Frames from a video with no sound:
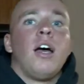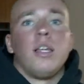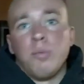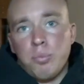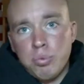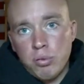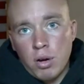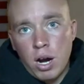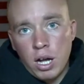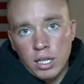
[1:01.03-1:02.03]
you
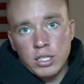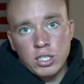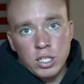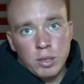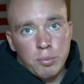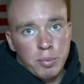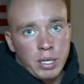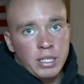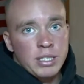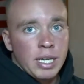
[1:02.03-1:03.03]
probably shouldn't have
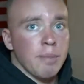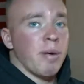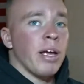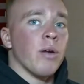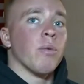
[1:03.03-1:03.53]
been sent by your